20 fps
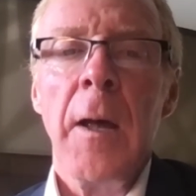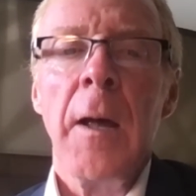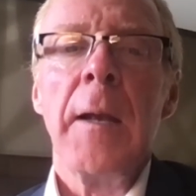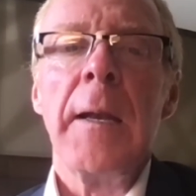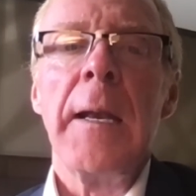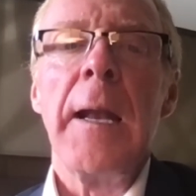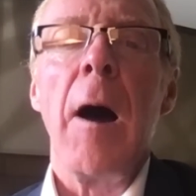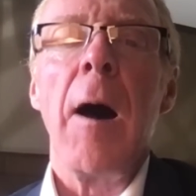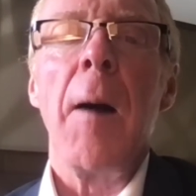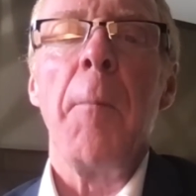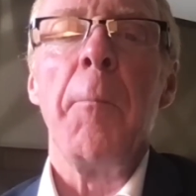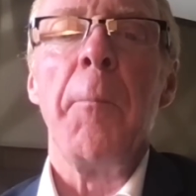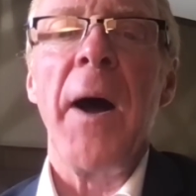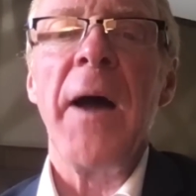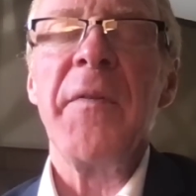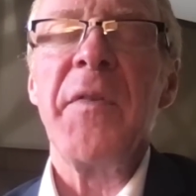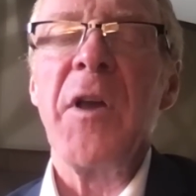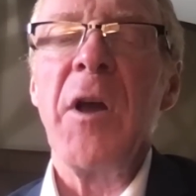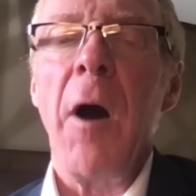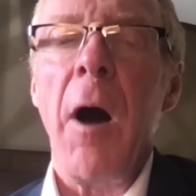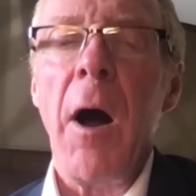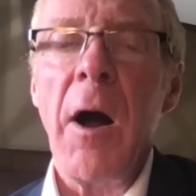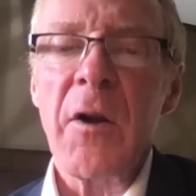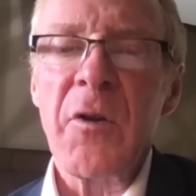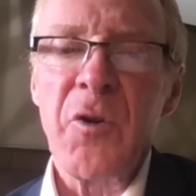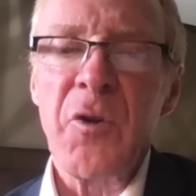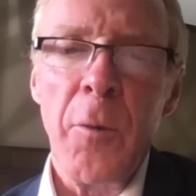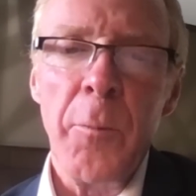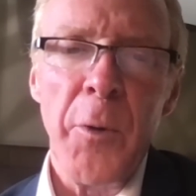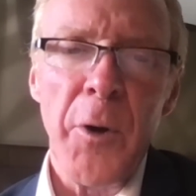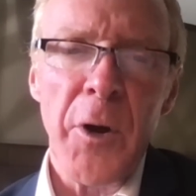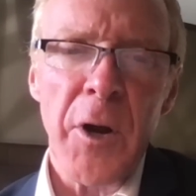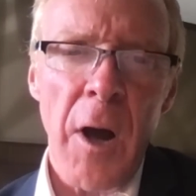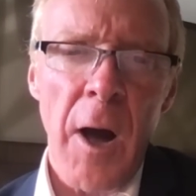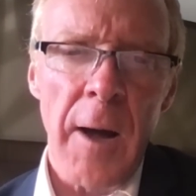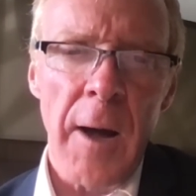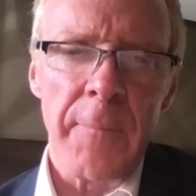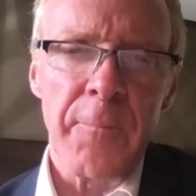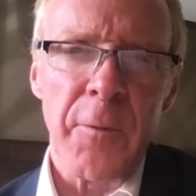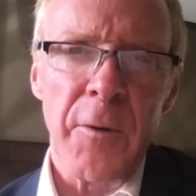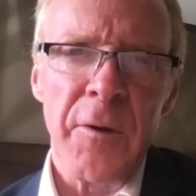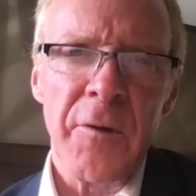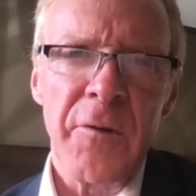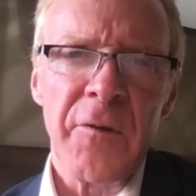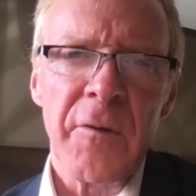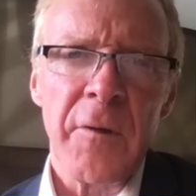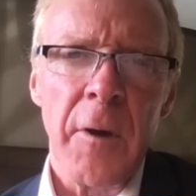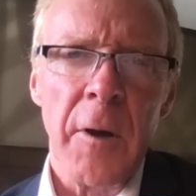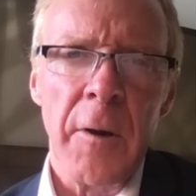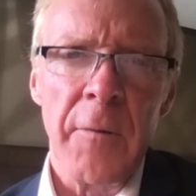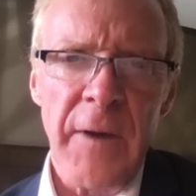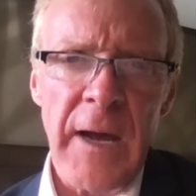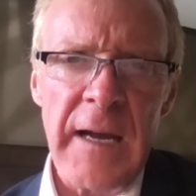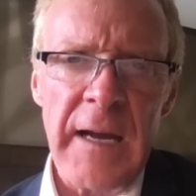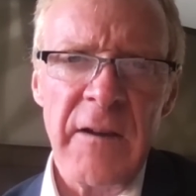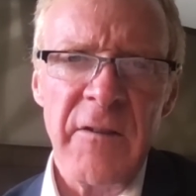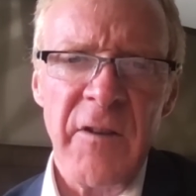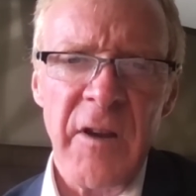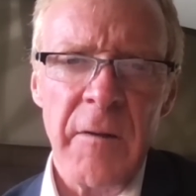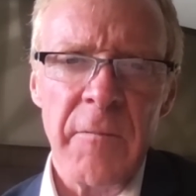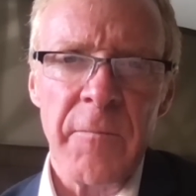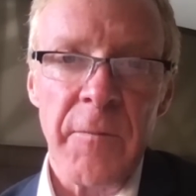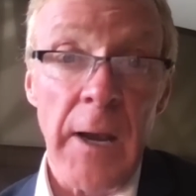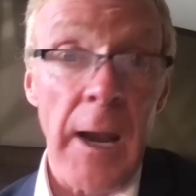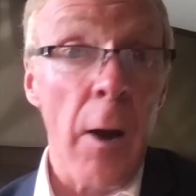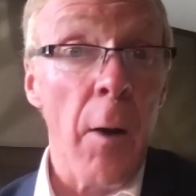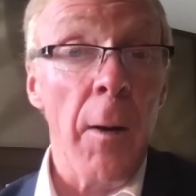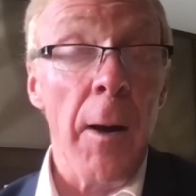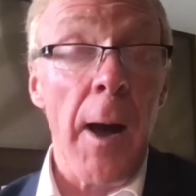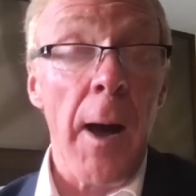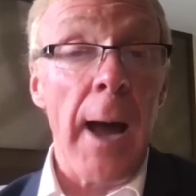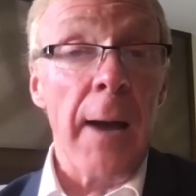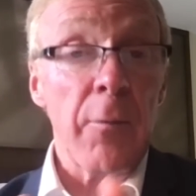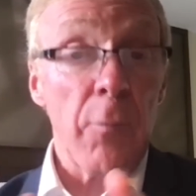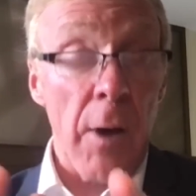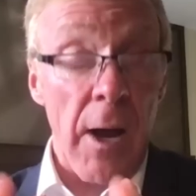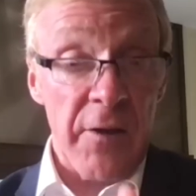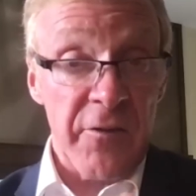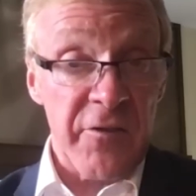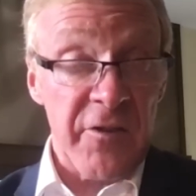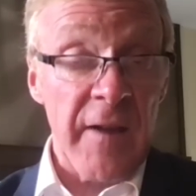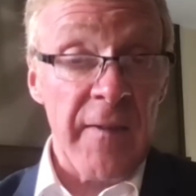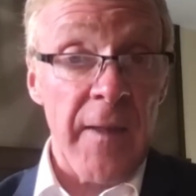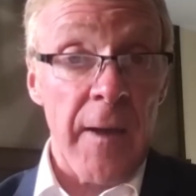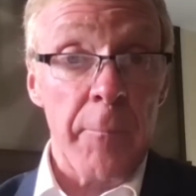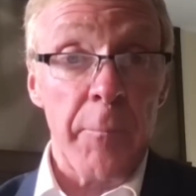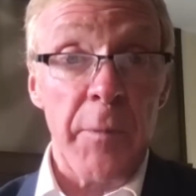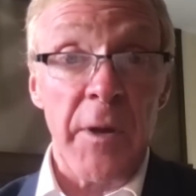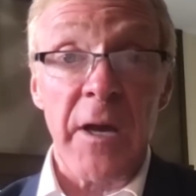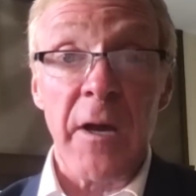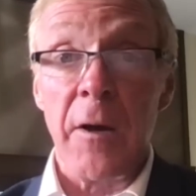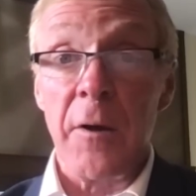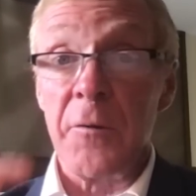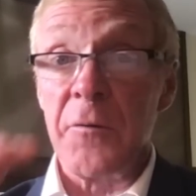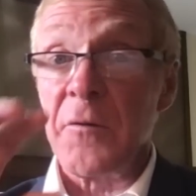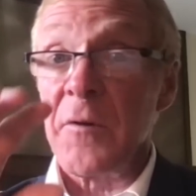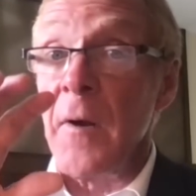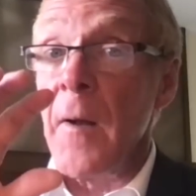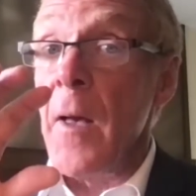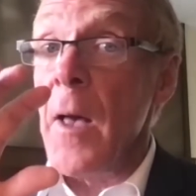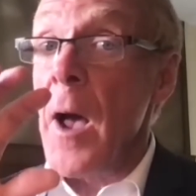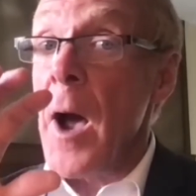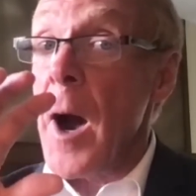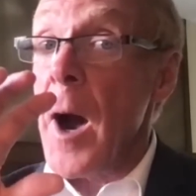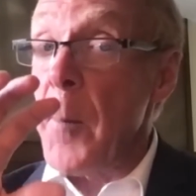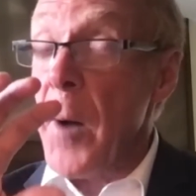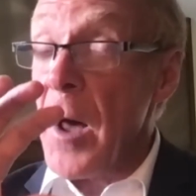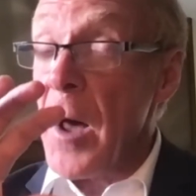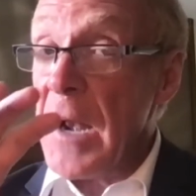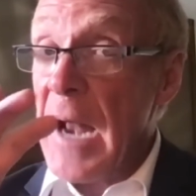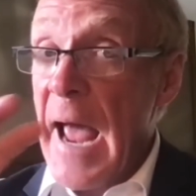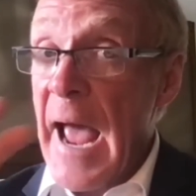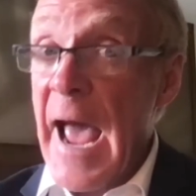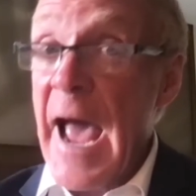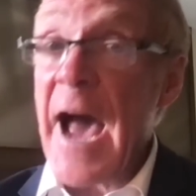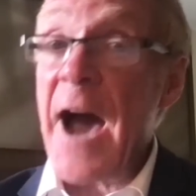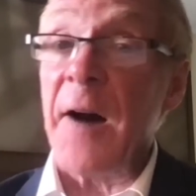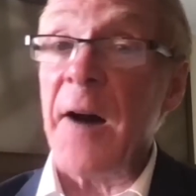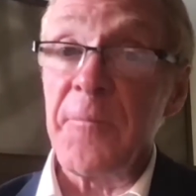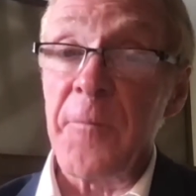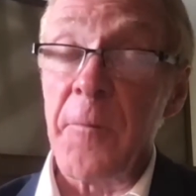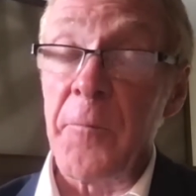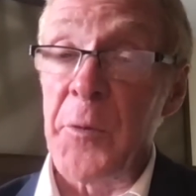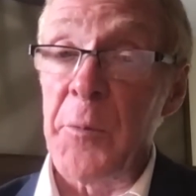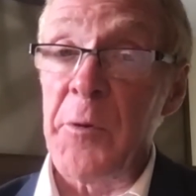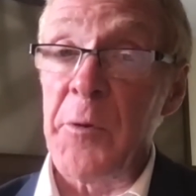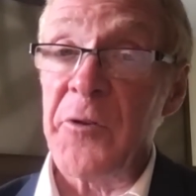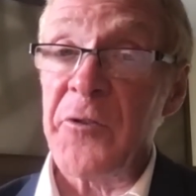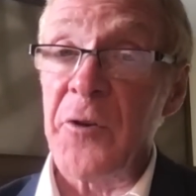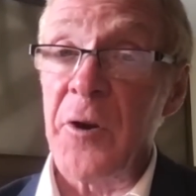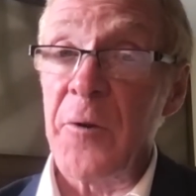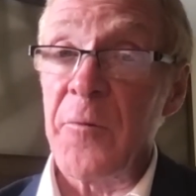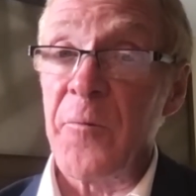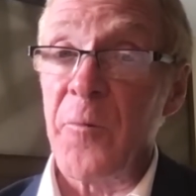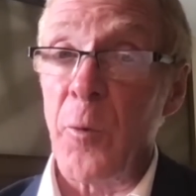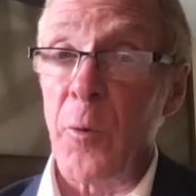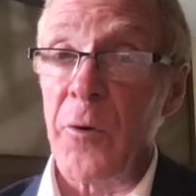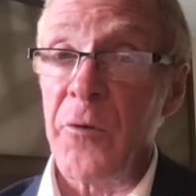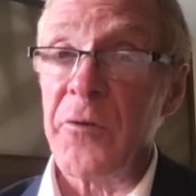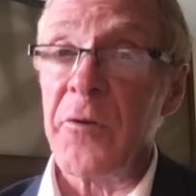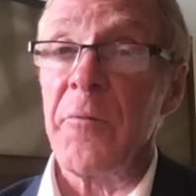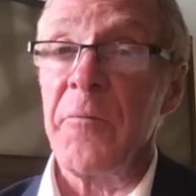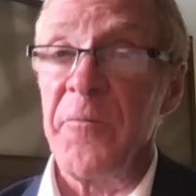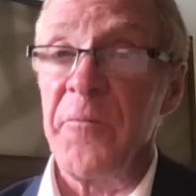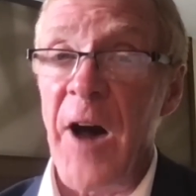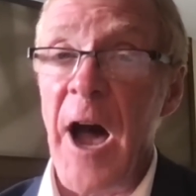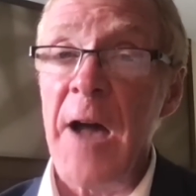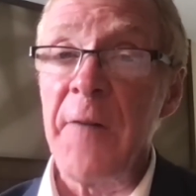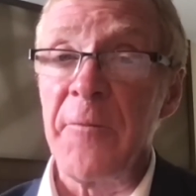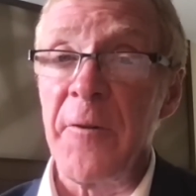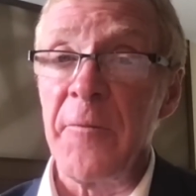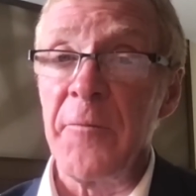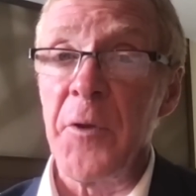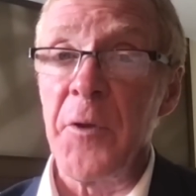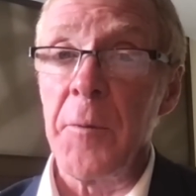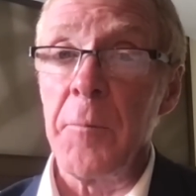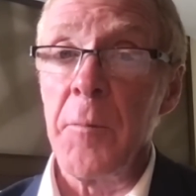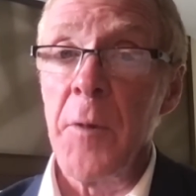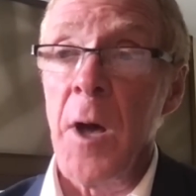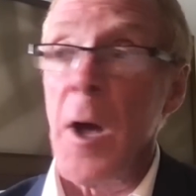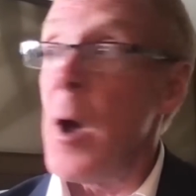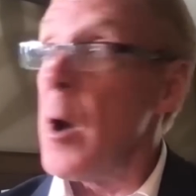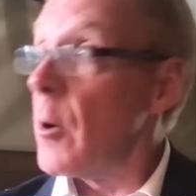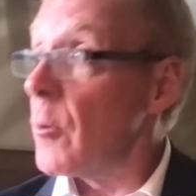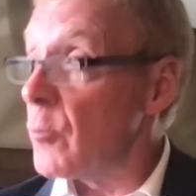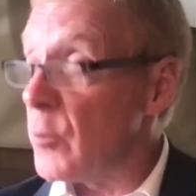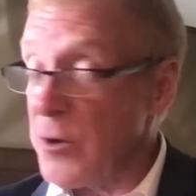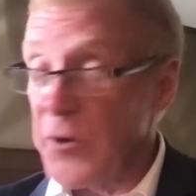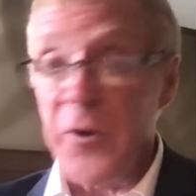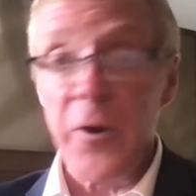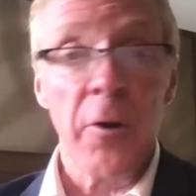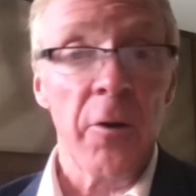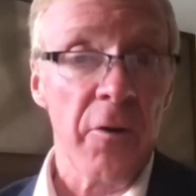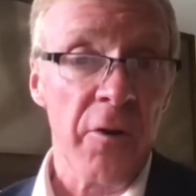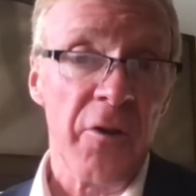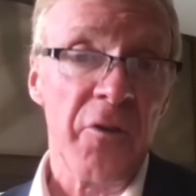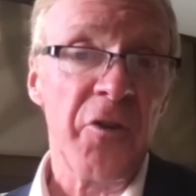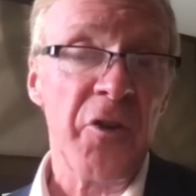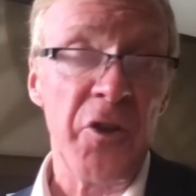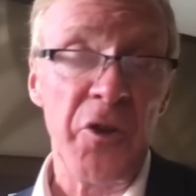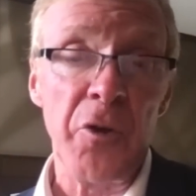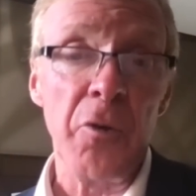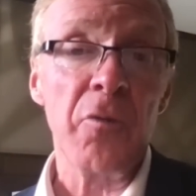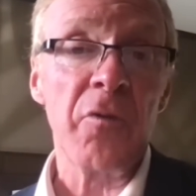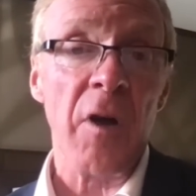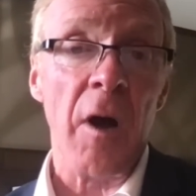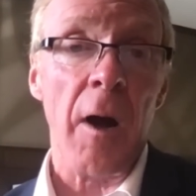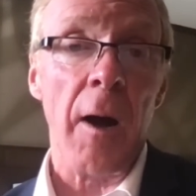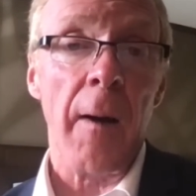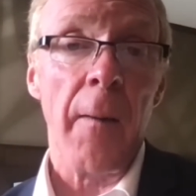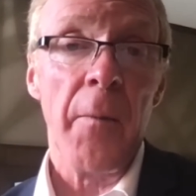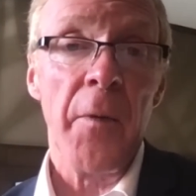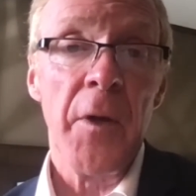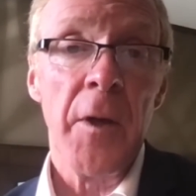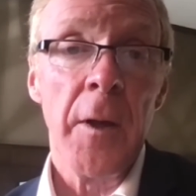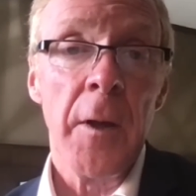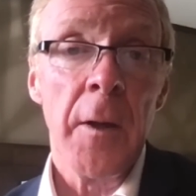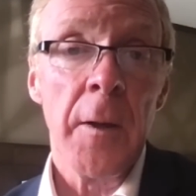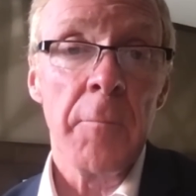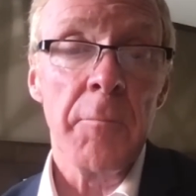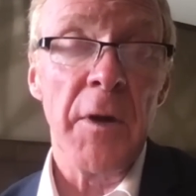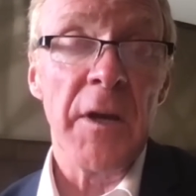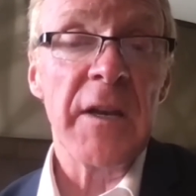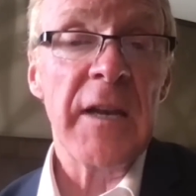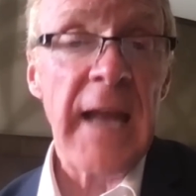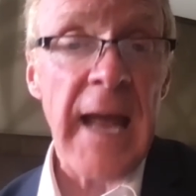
Now, by the October conference of 18, now I, I, say that because about half of the missionary force, five of them, returned to Utah, but